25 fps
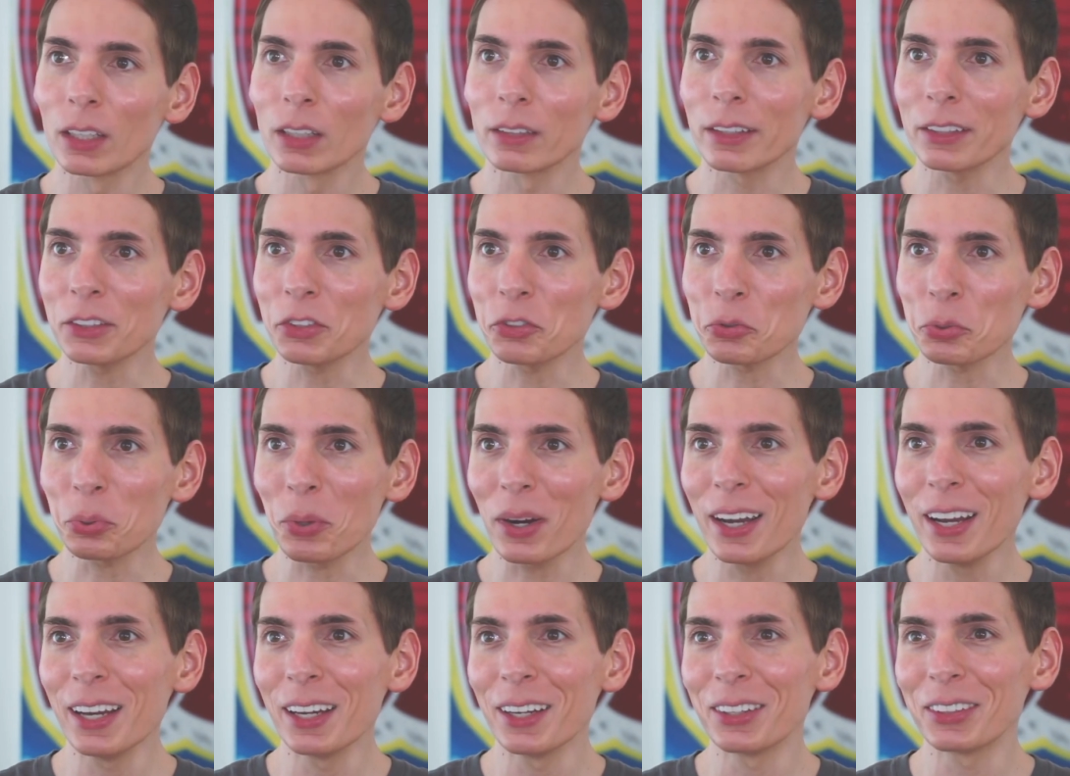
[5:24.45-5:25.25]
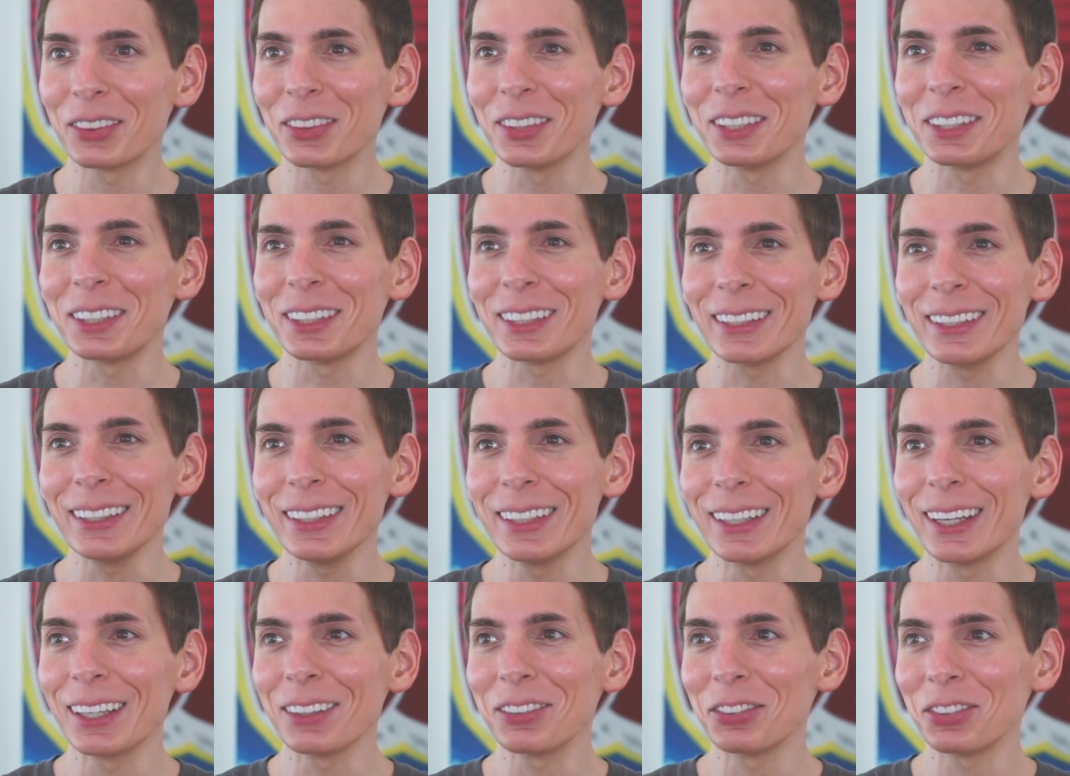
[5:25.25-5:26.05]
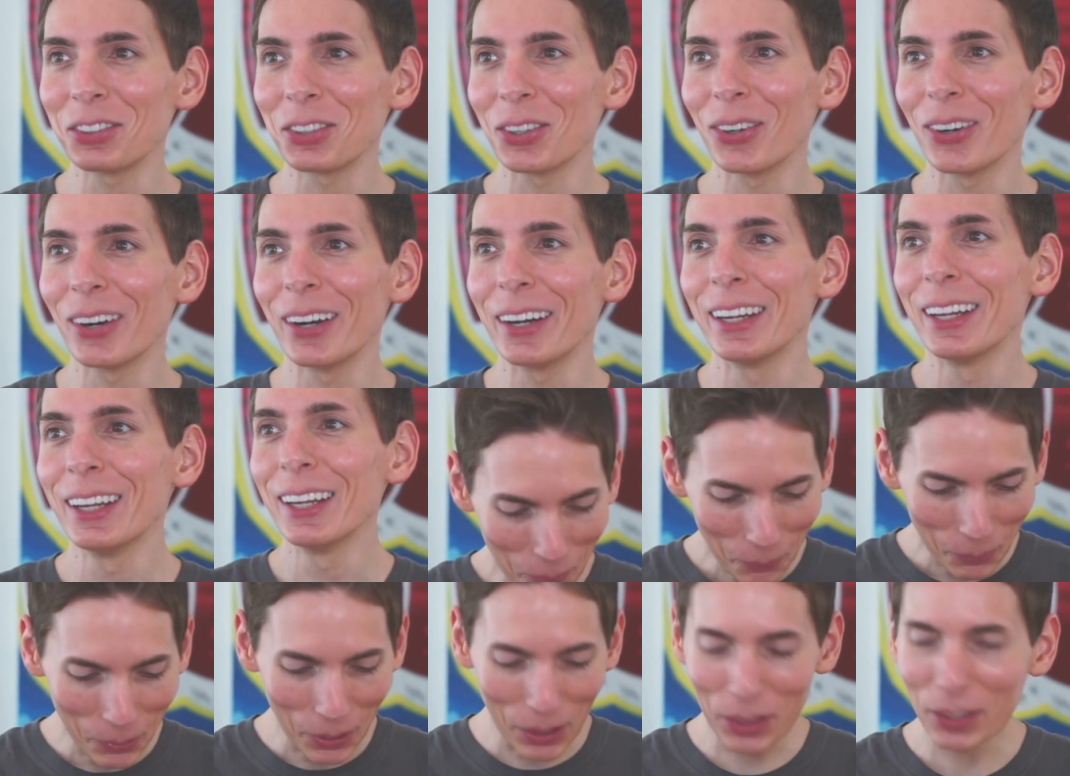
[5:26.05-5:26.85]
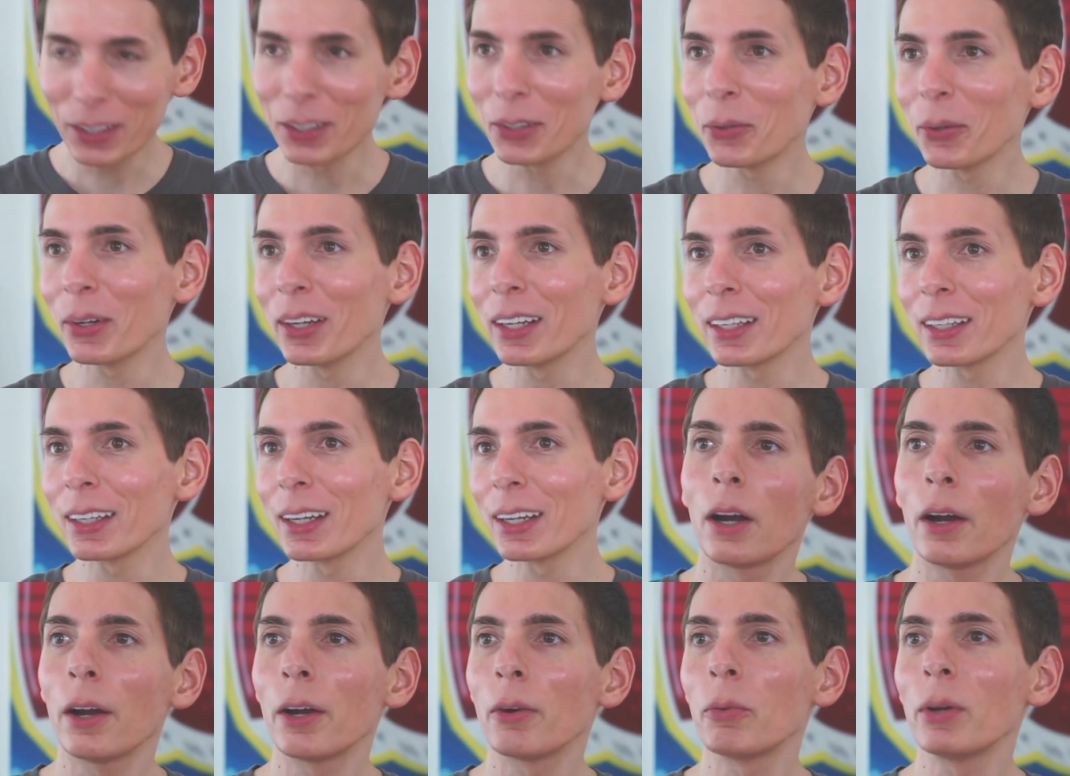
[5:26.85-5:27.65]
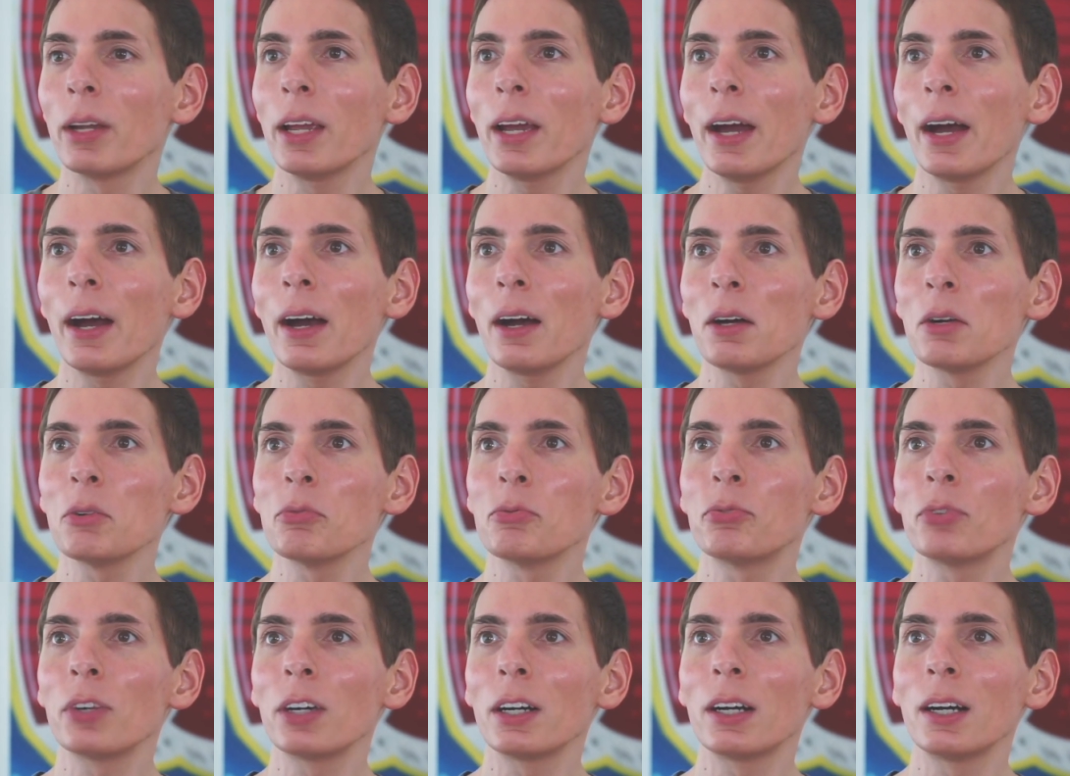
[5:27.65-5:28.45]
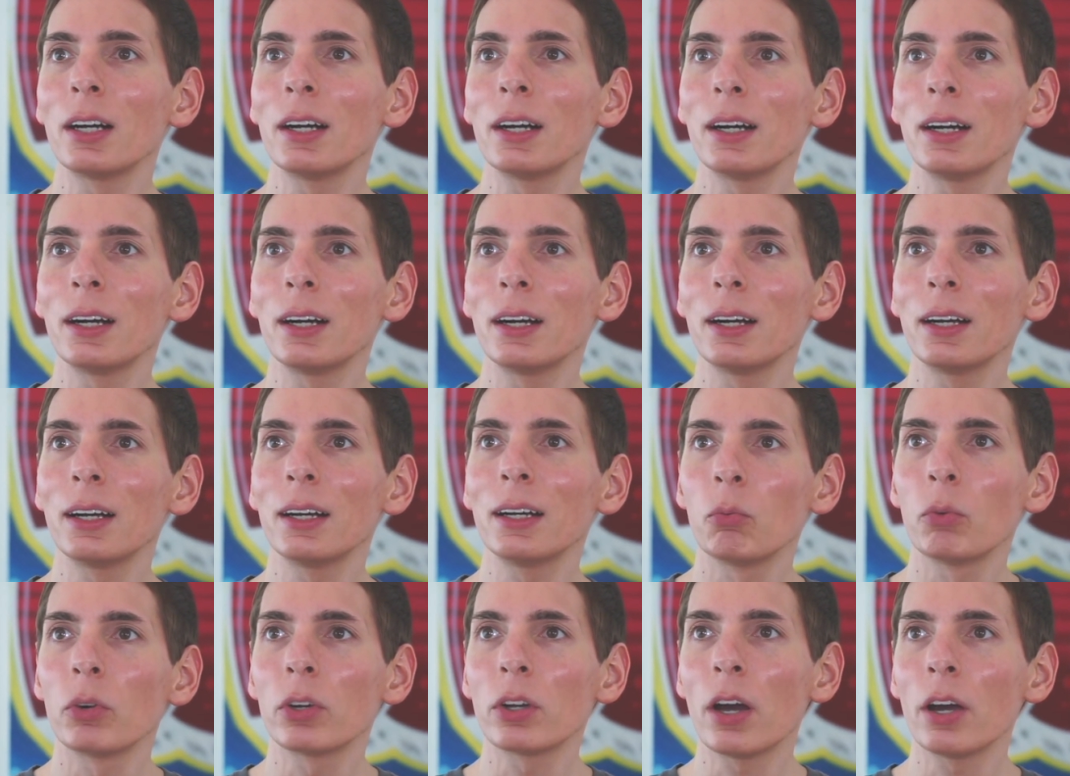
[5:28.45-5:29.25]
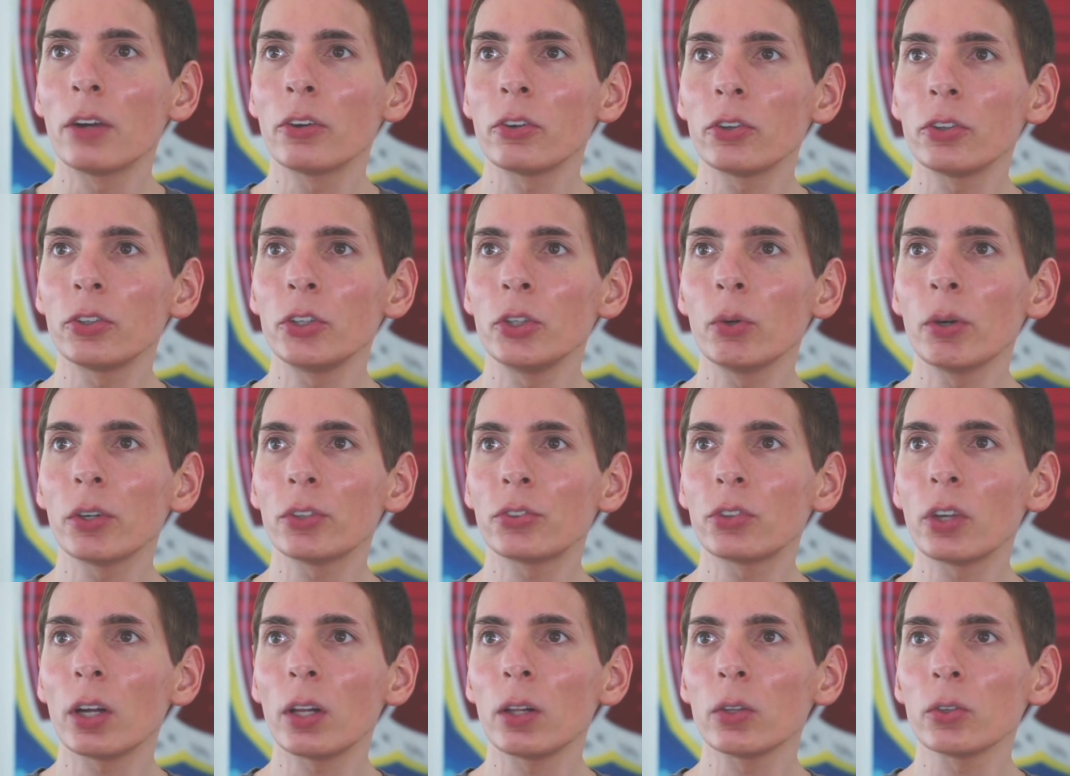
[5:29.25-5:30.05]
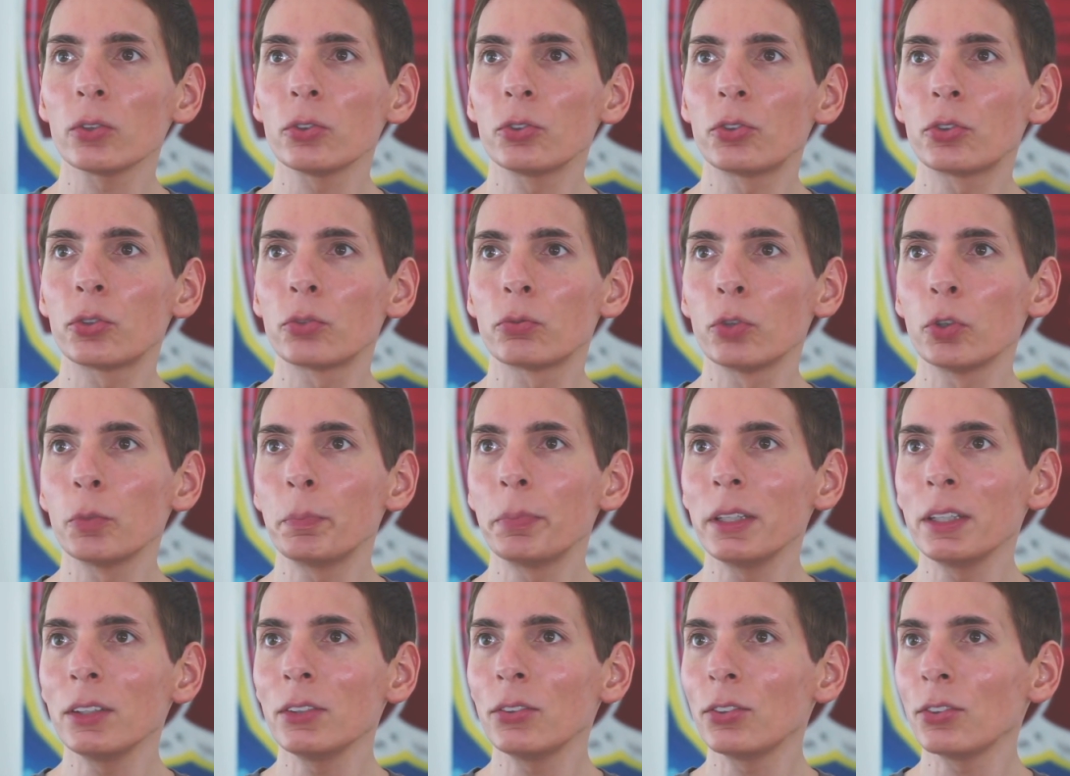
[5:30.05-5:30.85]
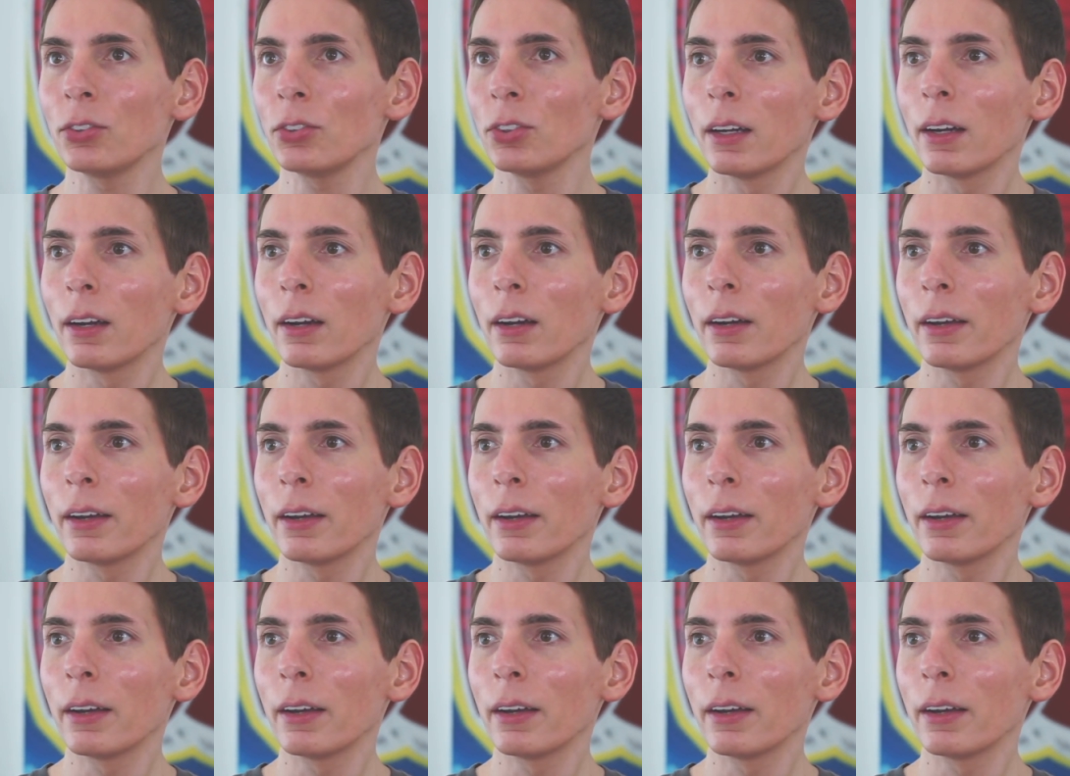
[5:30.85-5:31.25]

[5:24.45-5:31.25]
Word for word: Let's try out the D N S toy really quick. right, we have uh, one hundred U S dollars to rupees.